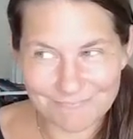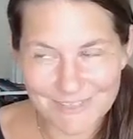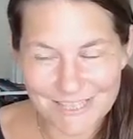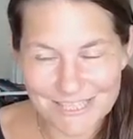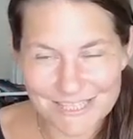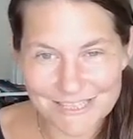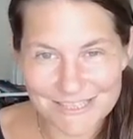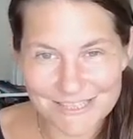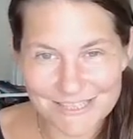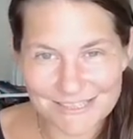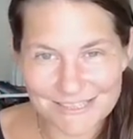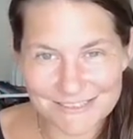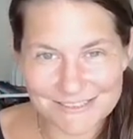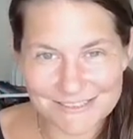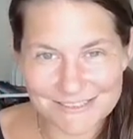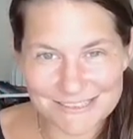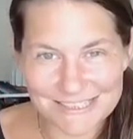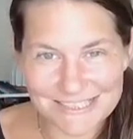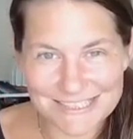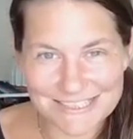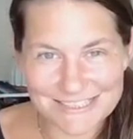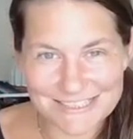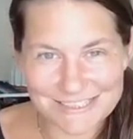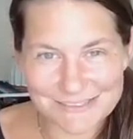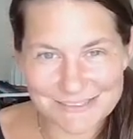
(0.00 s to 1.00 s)
in the
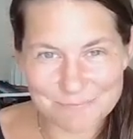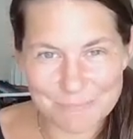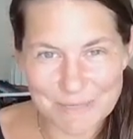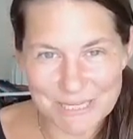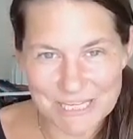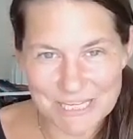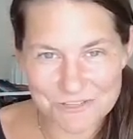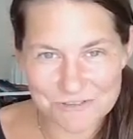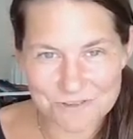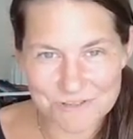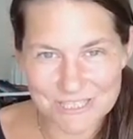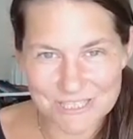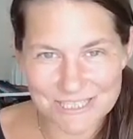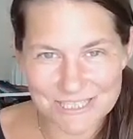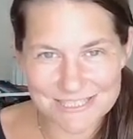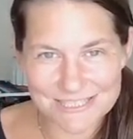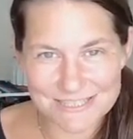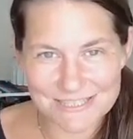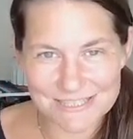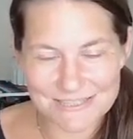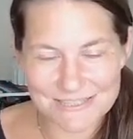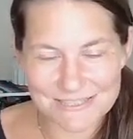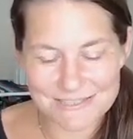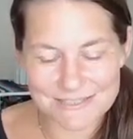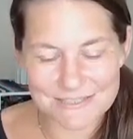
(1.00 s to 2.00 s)
matrix
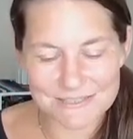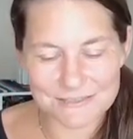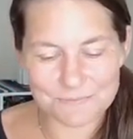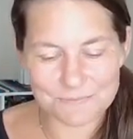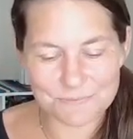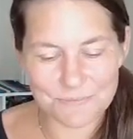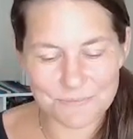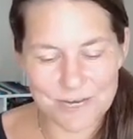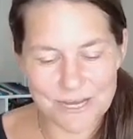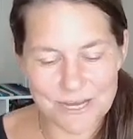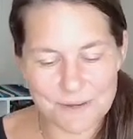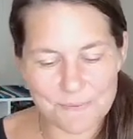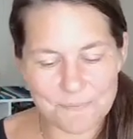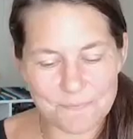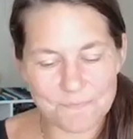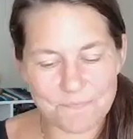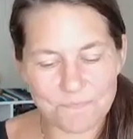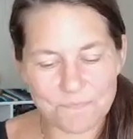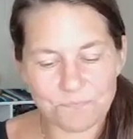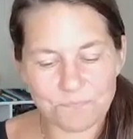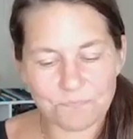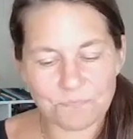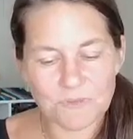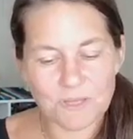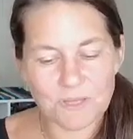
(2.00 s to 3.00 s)
system, right?
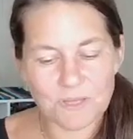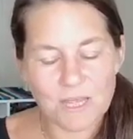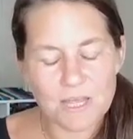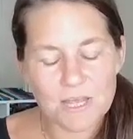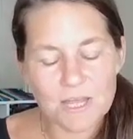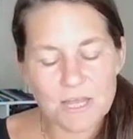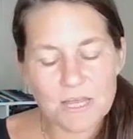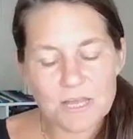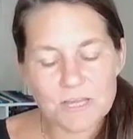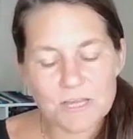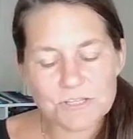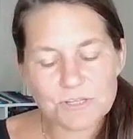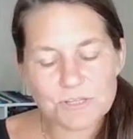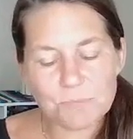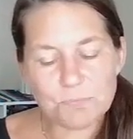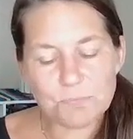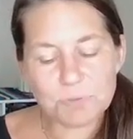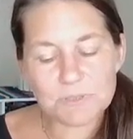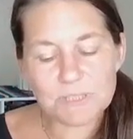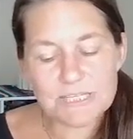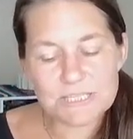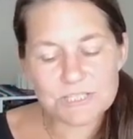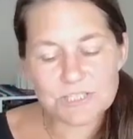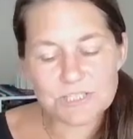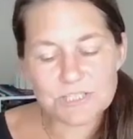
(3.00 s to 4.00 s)
So
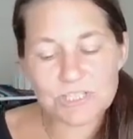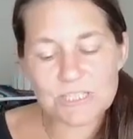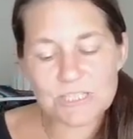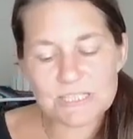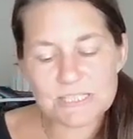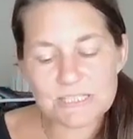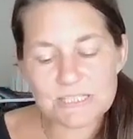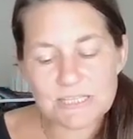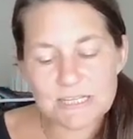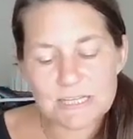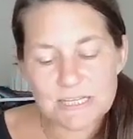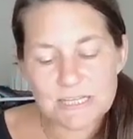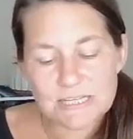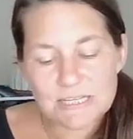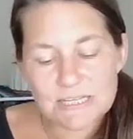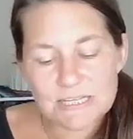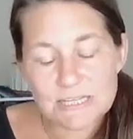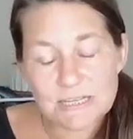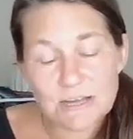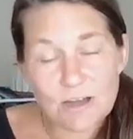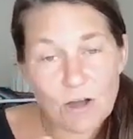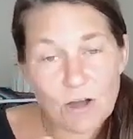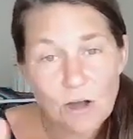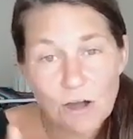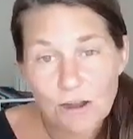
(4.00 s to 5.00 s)
please just
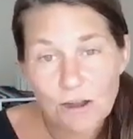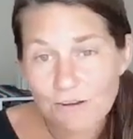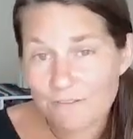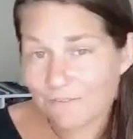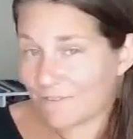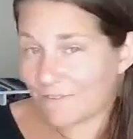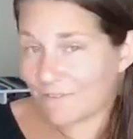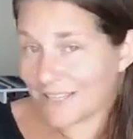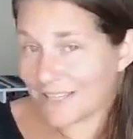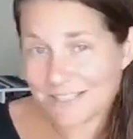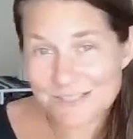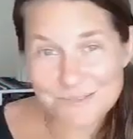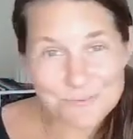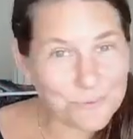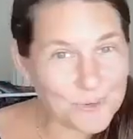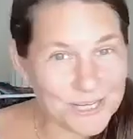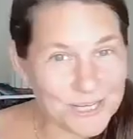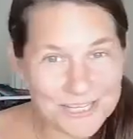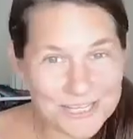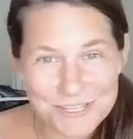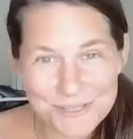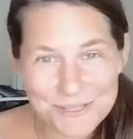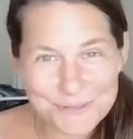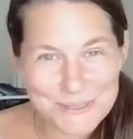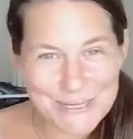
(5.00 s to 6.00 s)
harvest
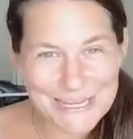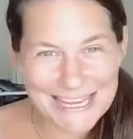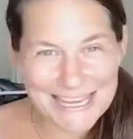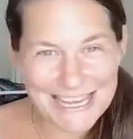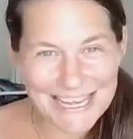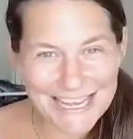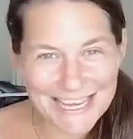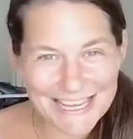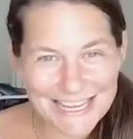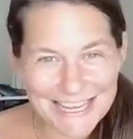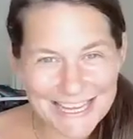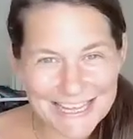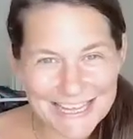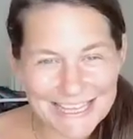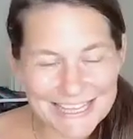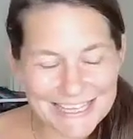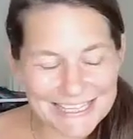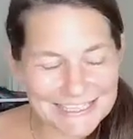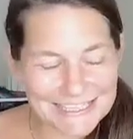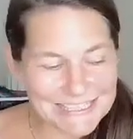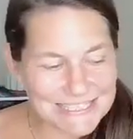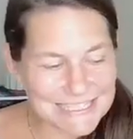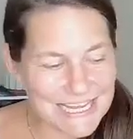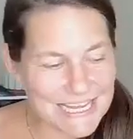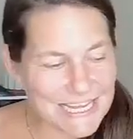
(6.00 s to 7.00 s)
what you
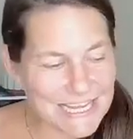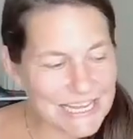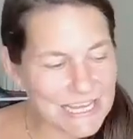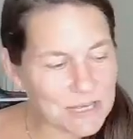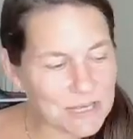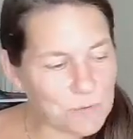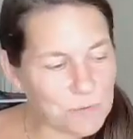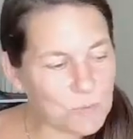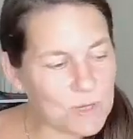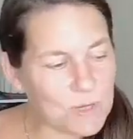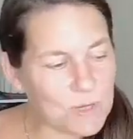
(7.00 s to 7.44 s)
can, take